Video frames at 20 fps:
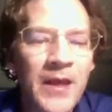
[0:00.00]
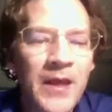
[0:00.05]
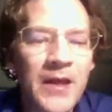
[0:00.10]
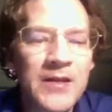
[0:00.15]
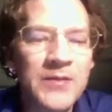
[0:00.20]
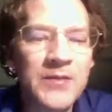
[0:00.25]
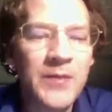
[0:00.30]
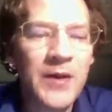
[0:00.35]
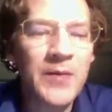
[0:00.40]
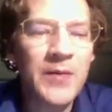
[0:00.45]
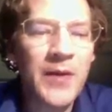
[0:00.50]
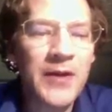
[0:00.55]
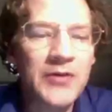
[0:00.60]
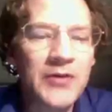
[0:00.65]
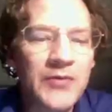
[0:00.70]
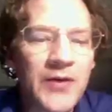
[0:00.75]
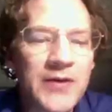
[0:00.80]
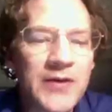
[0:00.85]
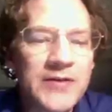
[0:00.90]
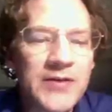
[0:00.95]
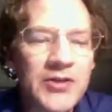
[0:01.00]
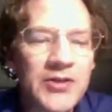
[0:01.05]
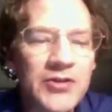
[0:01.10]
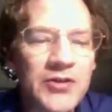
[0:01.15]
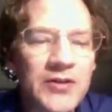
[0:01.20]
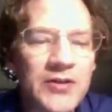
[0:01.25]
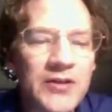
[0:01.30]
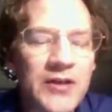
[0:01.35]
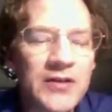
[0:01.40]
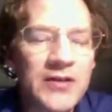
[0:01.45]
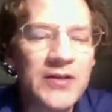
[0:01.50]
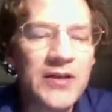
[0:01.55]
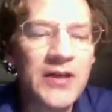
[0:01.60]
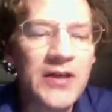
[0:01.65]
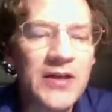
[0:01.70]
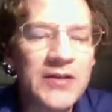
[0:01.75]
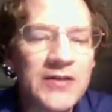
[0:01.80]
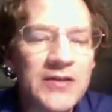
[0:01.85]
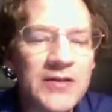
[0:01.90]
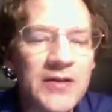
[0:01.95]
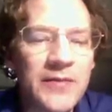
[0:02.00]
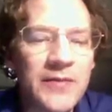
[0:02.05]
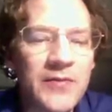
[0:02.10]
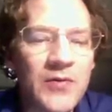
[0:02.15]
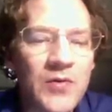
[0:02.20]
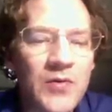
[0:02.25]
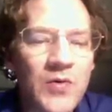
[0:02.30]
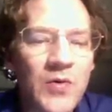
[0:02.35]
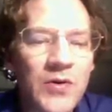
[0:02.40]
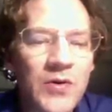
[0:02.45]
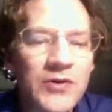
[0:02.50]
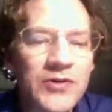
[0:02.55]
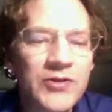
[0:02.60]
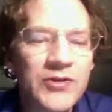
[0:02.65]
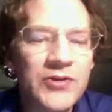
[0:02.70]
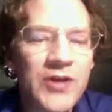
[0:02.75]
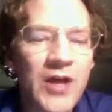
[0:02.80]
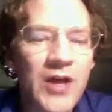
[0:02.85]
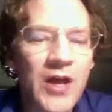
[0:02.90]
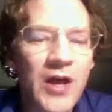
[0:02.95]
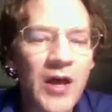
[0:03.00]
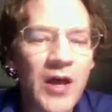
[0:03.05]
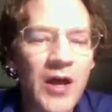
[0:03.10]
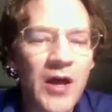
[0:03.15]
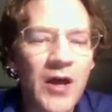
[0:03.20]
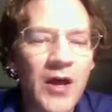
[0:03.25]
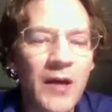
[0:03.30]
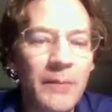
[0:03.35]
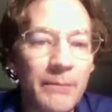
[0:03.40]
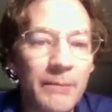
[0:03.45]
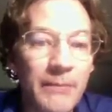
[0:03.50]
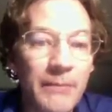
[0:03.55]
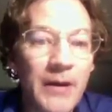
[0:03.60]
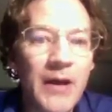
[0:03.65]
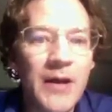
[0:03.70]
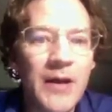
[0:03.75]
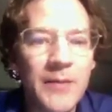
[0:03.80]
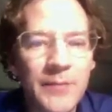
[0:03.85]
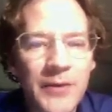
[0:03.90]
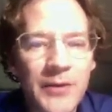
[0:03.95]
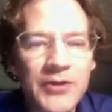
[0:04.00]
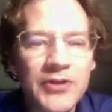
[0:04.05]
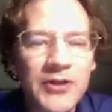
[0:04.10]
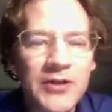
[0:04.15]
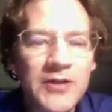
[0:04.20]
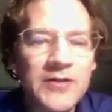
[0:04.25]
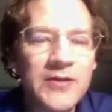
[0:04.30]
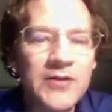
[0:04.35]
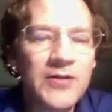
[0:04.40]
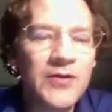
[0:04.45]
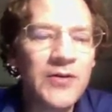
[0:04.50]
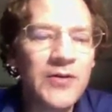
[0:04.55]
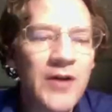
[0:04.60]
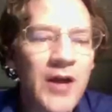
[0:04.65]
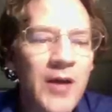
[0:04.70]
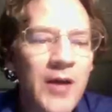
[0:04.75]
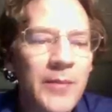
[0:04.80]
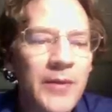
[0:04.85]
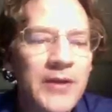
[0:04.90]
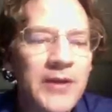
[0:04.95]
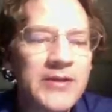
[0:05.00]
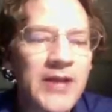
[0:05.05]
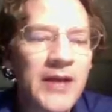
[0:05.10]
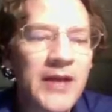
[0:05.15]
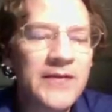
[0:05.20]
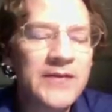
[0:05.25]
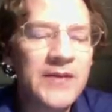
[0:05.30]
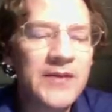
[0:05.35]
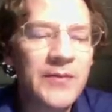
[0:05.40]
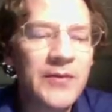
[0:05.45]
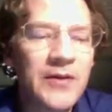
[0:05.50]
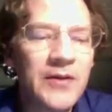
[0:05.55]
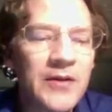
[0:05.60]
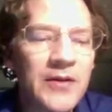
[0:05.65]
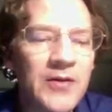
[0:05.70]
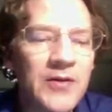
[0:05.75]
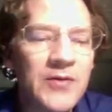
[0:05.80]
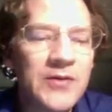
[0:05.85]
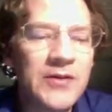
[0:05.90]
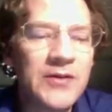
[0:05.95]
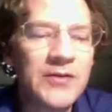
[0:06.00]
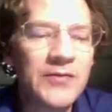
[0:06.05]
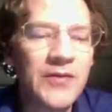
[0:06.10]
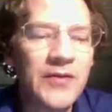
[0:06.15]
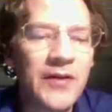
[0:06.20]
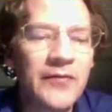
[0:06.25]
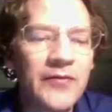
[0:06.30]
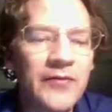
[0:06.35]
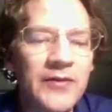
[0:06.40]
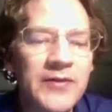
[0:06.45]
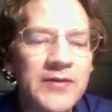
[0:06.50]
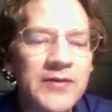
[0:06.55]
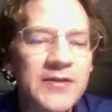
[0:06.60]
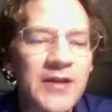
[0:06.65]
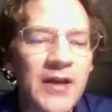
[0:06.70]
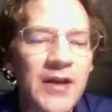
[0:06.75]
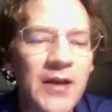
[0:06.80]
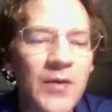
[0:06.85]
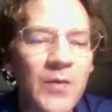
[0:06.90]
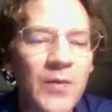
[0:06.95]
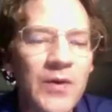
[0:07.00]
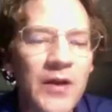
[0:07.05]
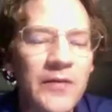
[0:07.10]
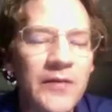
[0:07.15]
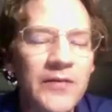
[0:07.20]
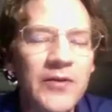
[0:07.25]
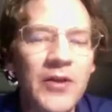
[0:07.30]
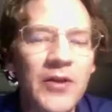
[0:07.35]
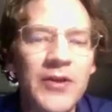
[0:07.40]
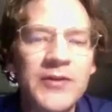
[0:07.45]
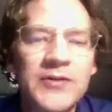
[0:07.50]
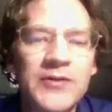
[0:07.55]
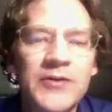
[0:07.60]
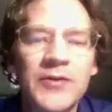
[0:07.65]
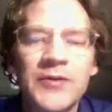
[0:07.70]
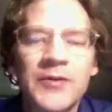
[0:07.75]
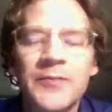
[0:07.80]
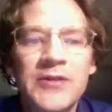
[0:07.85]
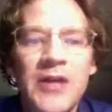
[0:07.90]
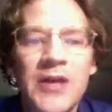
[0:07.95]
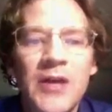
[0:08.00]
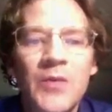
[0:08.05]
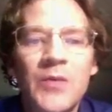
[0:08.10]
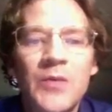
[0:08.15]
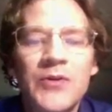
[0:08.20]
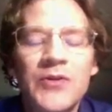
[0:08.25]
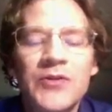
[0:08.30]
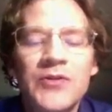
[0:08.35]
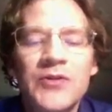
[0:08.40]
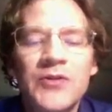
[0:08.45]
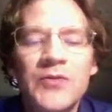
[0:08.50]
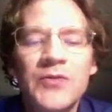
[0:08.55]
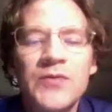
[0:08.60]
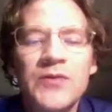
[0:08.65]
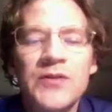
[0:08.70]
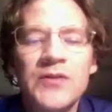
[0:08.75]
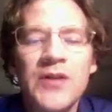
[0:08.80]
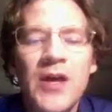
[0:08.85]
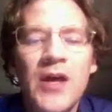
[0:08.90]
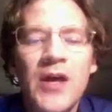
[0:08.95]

It's made my transition into the STW course much easier because I have something to use as a reference when I feel uncertain. And when the students